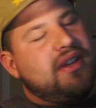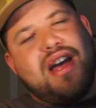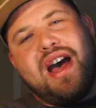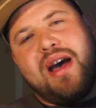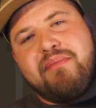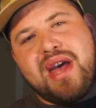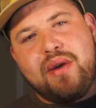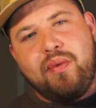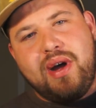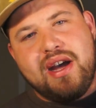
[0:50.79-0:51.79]

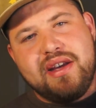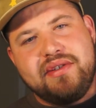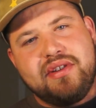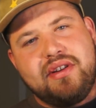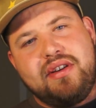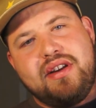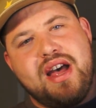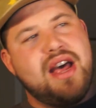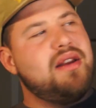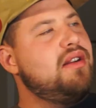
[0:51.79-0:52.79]
combat-wise
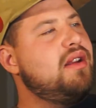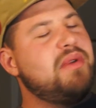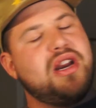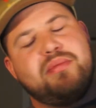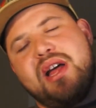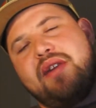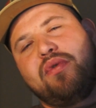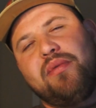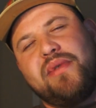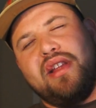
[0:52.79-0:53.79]
not a better
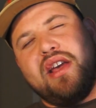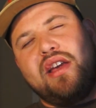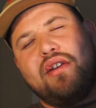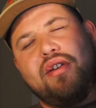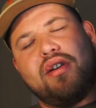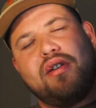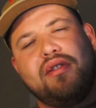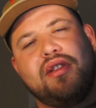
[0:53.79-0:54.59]
platform than the AR,